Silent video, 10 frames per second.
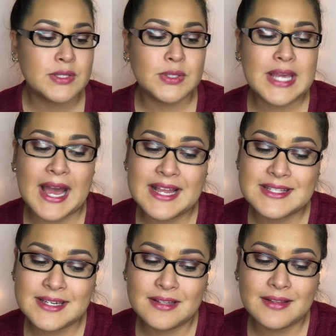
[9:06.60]
So yeah, I
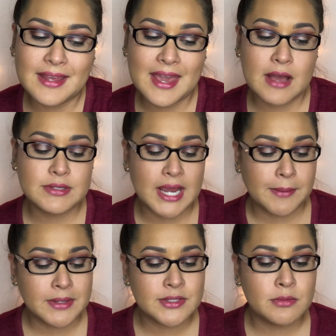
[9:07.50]
didn't like how
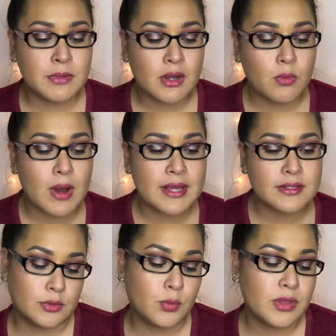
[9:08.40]
time consuming it
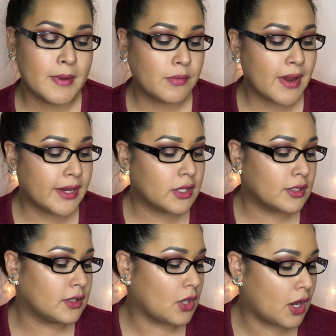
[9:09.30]
was. With my
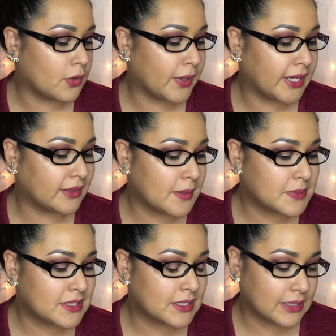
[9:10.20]
regular long wearing
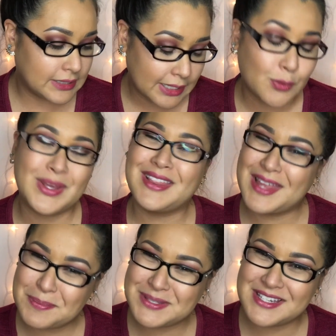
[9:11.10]
liquid
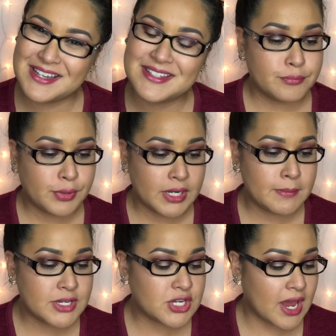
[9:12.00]
lipsticks, pretty
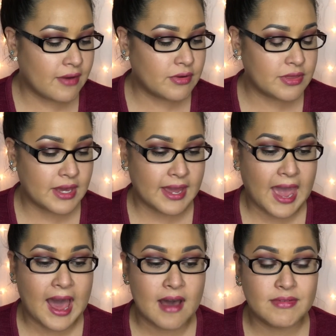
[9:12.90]
much everything I
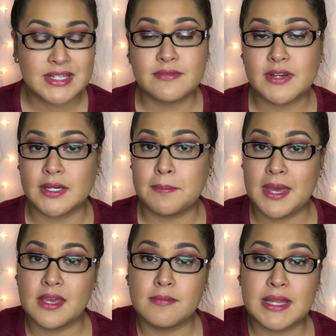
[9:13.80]
have is very
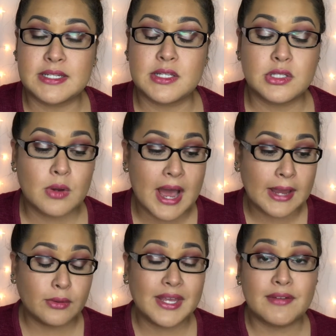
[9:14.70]
pigmented, so
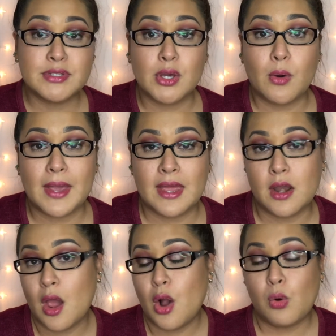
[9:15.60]
I only have to go in
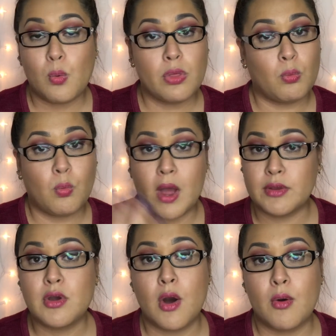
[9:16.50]
with
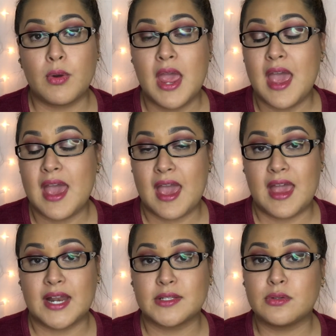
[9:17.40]
one coat,
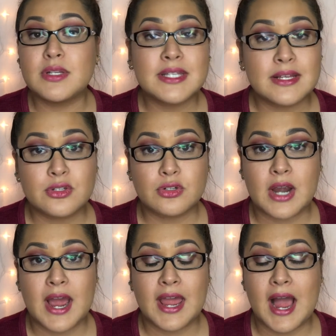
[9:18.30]
and as soon as that's
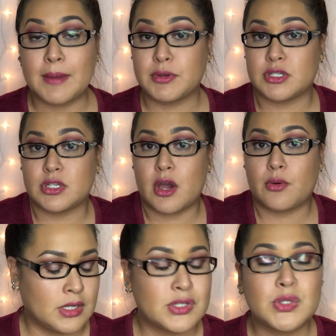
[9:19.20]
dry, I'm good to go.
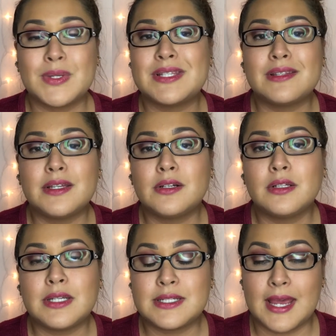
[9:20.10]
So it's
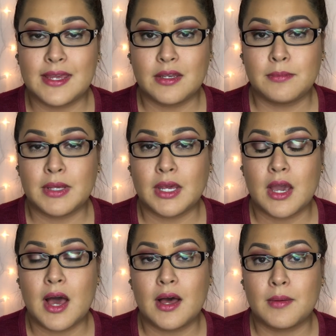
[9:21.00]
literally taking me
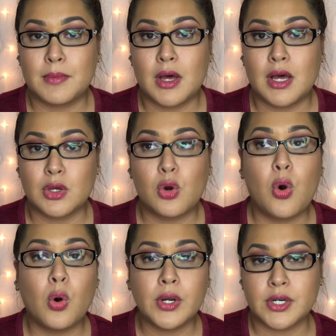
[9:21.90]
a
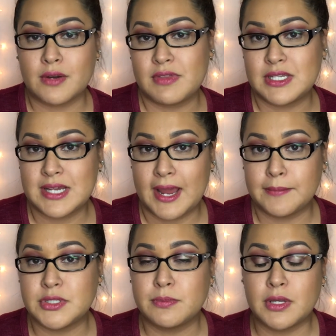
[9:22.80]
quarter of the
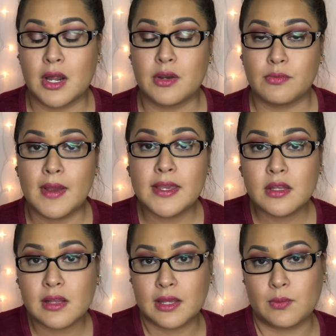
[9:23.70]
time to put on a
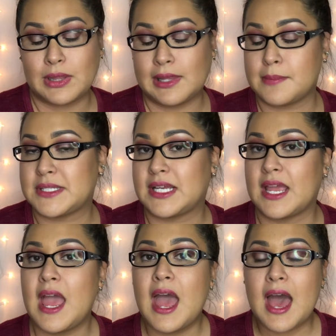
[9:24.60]
regular liquid
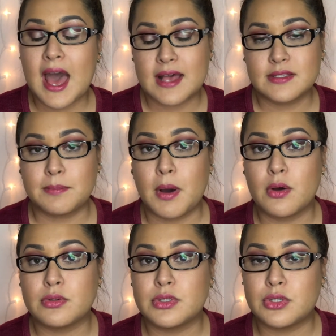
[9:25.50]
lipstick as
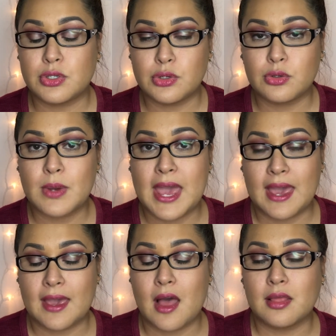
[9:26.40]
opposed to
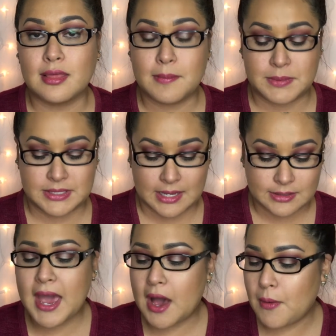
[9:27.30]
a
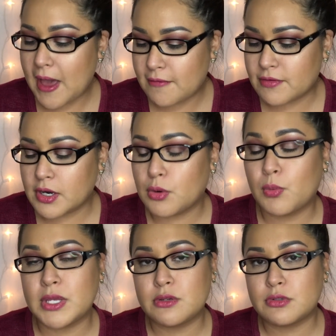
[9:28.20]
LipSense. However,
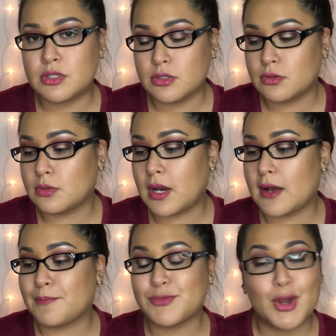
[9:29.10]
when you do
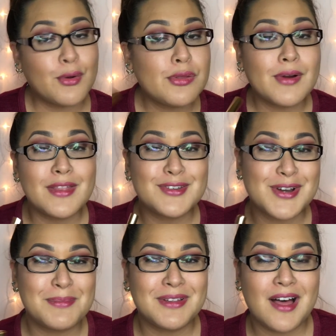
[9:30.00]
go through all the
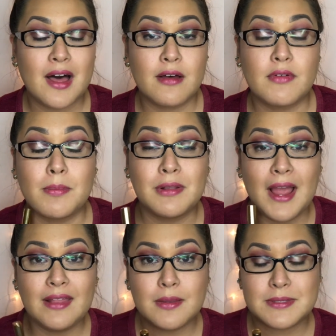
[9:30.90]
trouble of
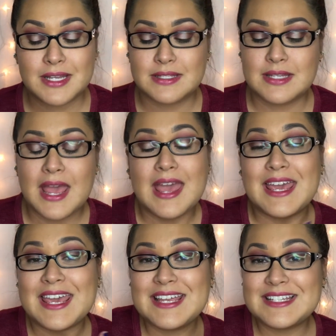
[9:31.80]
applying LipSense,
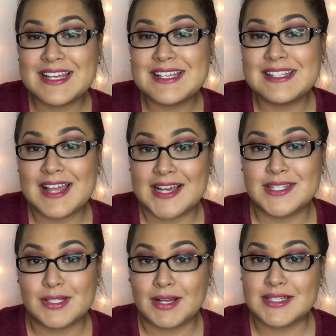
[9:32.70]
it does
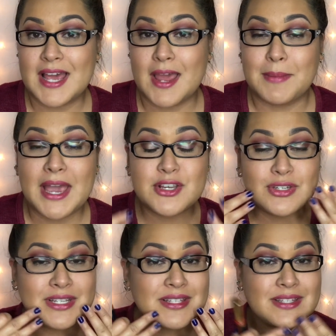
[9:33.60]
last a long time. As
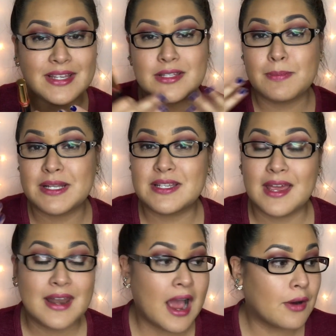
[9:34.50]
you can see, it's been
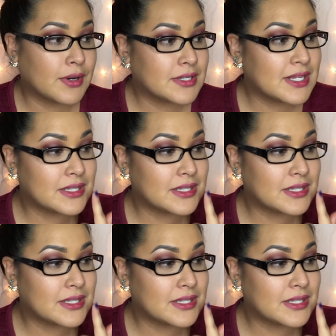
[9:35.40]
10 hours.